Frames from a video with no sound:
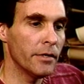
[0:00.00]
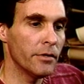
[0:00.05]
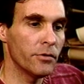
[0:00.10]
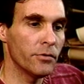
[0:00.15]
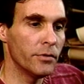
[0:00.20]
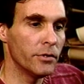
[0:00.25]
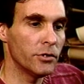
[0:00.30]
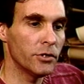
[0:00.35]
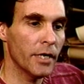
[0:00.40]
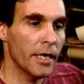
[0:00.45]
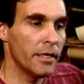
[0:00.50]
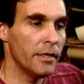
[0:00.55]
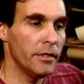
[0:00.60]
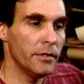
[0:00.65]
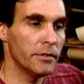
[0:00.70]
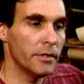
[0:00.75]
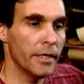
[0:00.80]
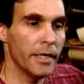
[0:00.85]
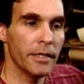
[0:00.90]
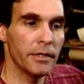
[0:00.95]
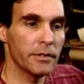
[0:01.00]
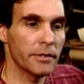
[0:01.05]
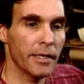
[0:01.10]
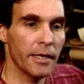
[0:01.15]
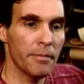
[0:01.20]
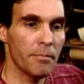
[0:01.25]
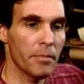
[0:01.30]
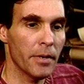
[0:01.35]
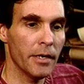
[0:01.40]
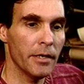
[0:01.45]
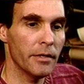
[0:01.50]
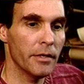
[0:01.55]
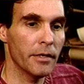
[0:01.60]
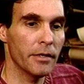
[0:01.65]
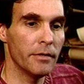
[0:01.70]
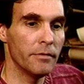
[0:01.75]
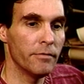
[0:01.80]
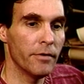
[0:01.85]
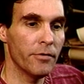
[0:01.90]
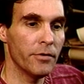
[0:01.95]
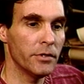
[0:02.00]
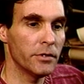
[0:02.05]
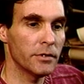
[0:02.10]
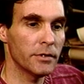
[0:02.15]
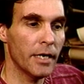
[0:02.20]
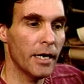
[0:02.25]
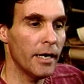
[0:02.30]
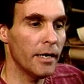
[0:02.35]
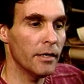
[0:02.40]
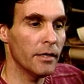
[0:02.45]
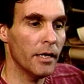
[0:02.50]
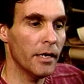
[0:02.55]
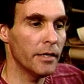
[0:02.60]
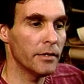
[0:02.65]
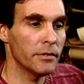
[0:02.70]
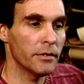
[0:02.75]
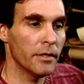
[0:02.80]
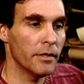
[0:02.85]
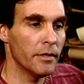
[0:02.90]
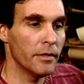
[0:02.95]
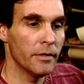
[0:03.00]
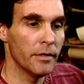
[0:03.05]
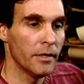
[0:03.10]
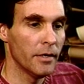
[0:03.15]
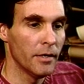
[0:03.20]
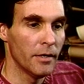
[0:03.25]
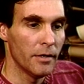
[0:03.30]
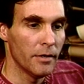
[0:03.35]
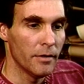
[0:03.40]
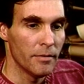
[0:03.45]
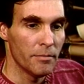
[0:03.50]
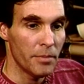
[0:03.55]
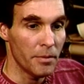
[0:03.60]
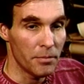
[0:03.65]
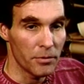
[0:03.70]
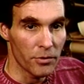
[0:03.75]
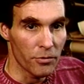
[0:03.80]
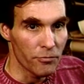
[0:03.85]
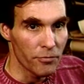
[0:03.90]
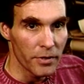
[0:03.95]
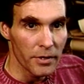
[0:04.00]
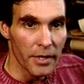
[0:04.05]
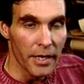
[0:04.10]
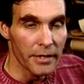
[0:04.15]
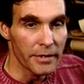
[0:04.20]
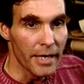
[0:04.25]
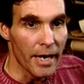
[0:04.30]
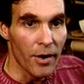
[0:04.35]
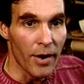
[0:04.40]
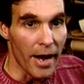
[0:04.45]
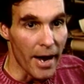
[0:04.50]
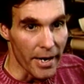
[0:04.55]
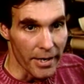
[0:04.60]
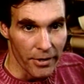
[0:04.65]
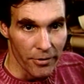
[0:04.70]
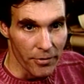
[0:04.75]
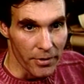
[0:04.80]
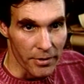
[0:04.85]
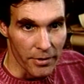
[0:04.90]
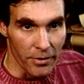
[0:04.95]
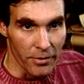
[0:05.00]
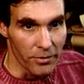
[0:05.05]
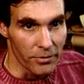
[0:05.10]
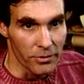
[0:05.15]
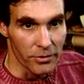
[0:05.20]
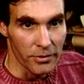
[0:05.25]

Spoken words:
into a Chinese landscape painting, or very stylized. People don't realize how accurate those